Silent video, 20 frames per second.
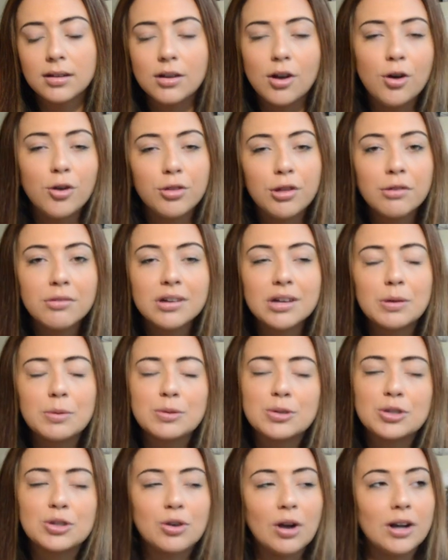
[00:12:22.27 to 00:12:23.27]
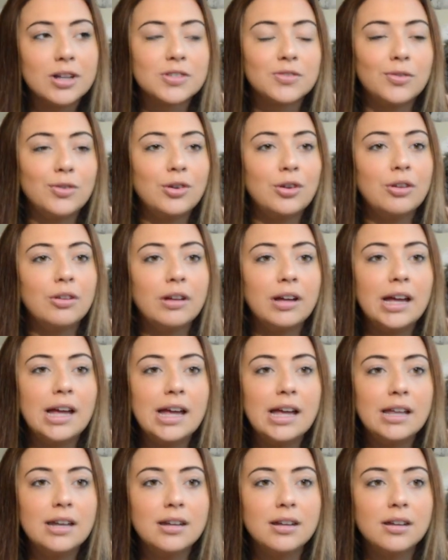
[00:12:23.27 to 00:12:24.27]
although it was stressful
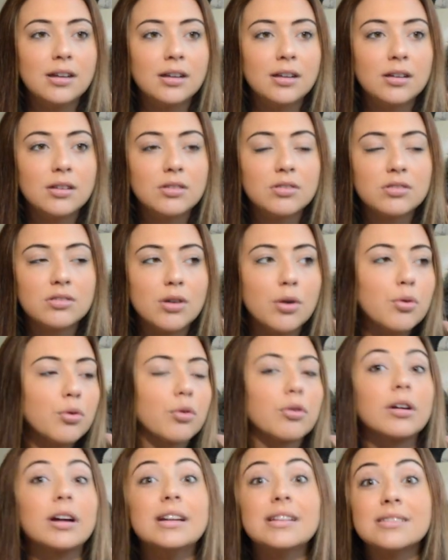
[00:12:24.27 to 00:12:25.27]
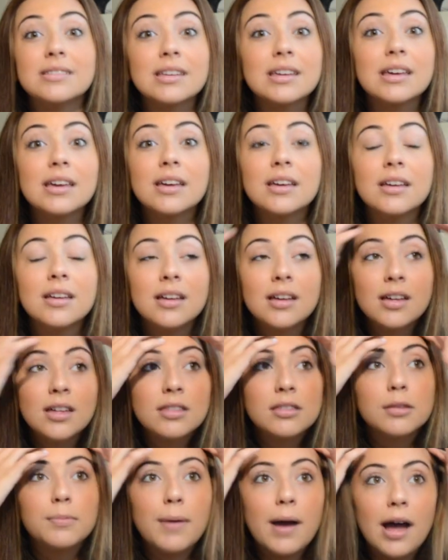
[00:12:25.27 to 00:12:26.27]
and so crazy
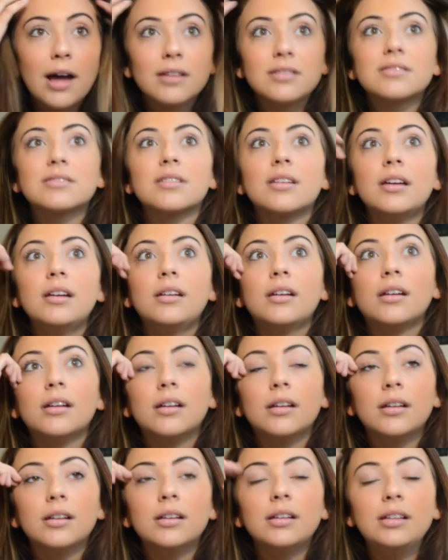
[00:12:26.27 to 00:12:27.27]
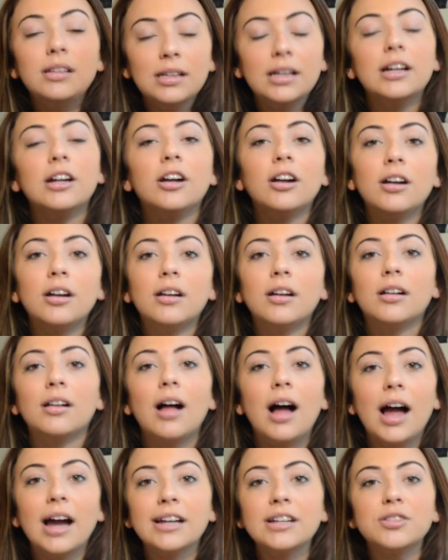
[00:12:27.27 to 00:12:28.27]
the past like year,
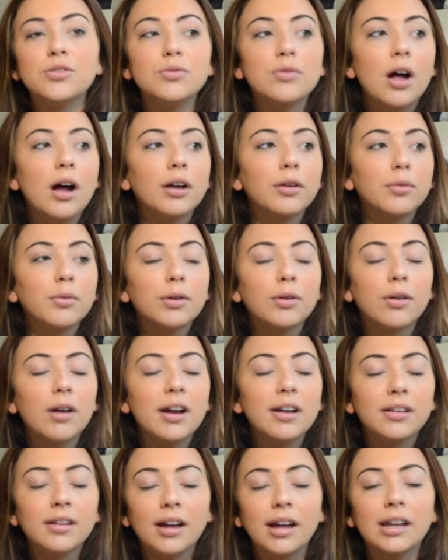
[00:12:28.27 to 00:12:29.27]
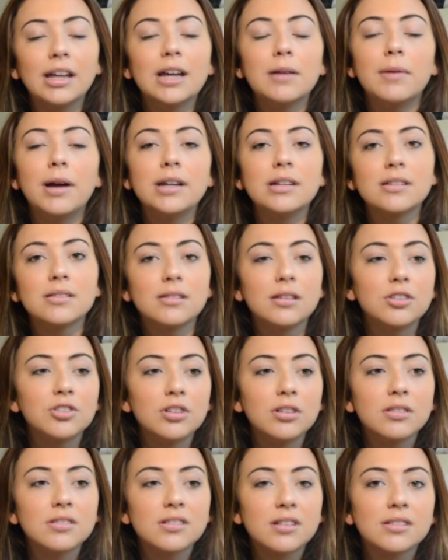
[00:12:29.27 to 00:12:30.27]
I do not regret any of my
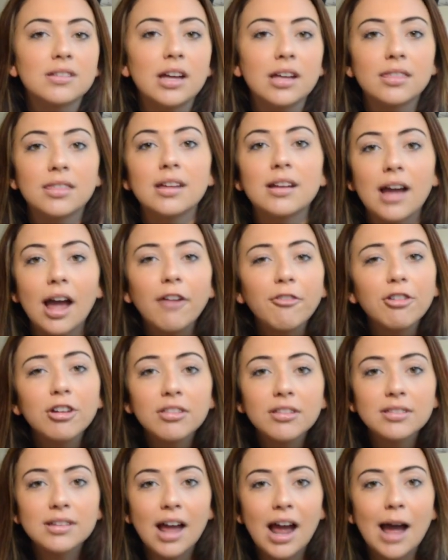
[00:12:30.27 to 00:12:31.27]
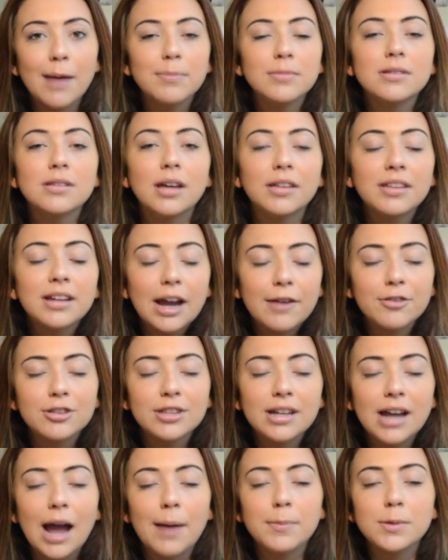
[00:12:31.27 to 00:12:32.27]
decisions because I think everything
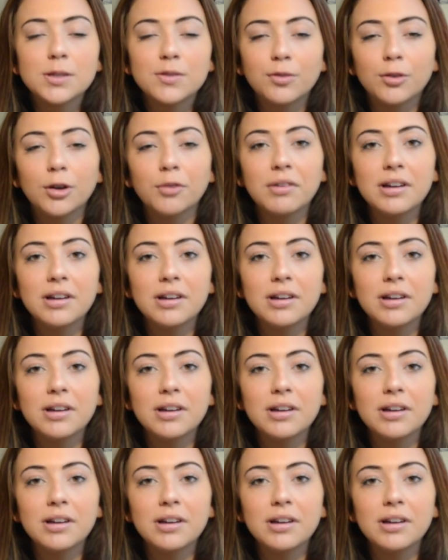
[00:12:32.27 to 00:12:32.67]
happens for a